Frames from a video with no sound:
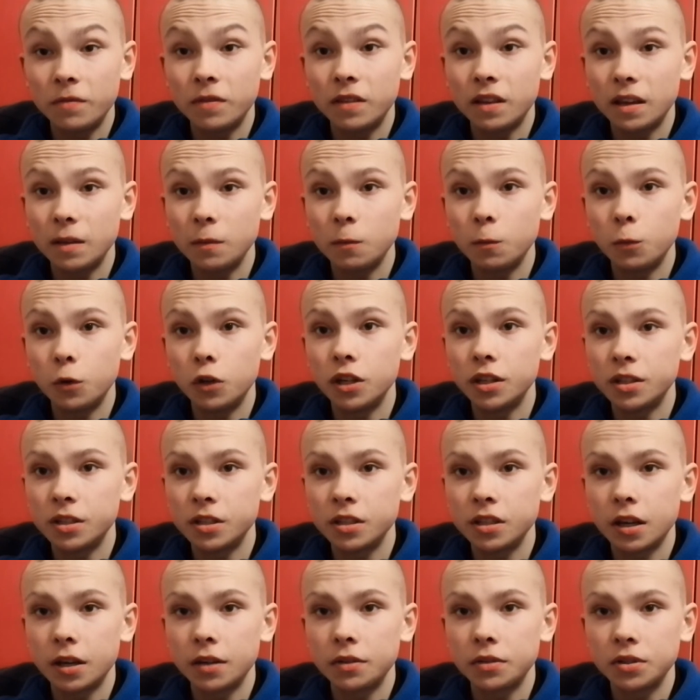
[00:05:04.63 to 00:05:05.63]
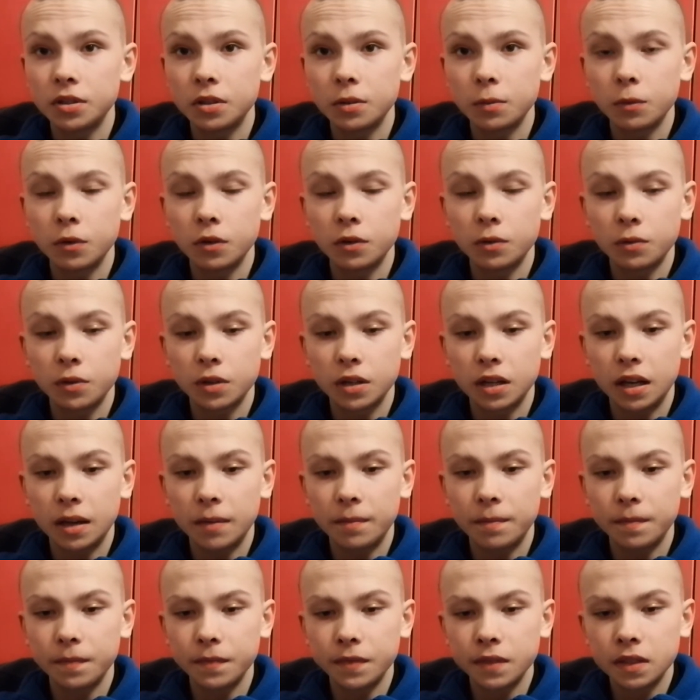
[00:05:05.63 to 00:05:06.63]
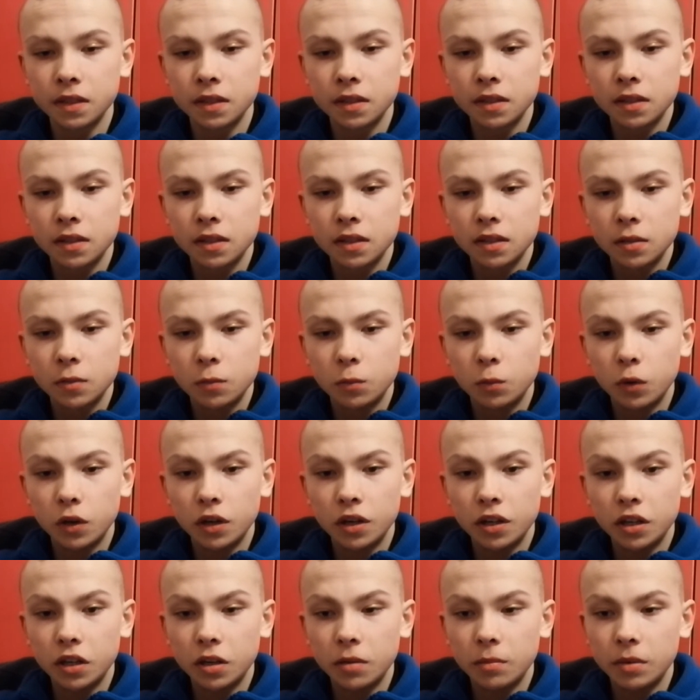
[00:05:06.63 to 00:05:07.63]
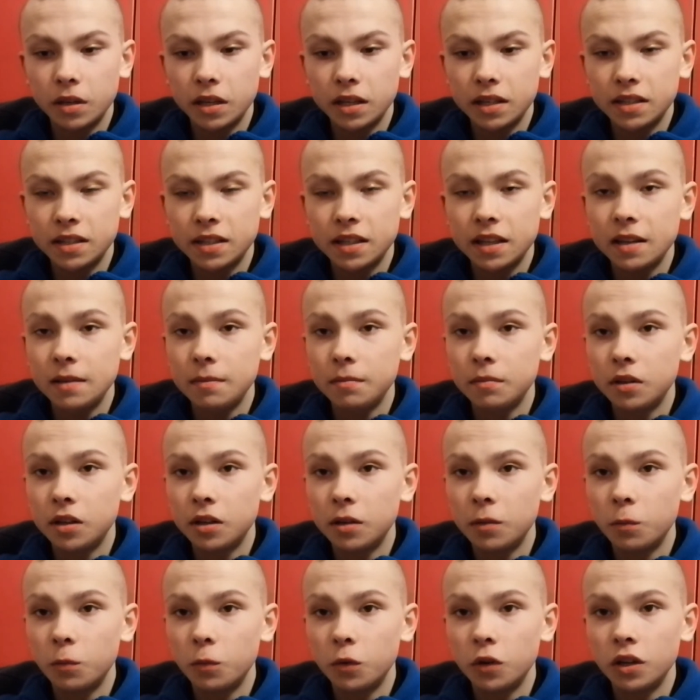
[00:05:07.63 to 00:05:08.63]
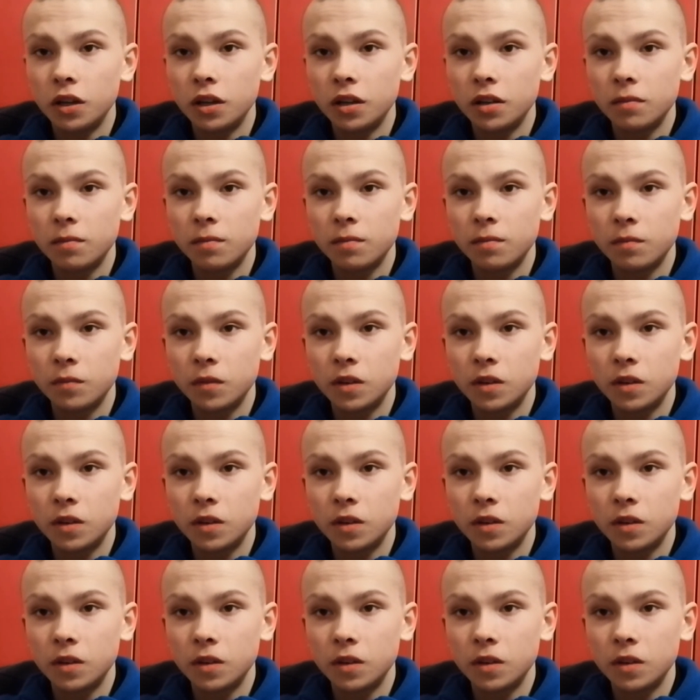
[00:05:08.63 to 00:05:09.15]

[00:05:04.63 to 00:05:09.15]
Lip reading: if they were to go to the World Cup, were going to be a team that were,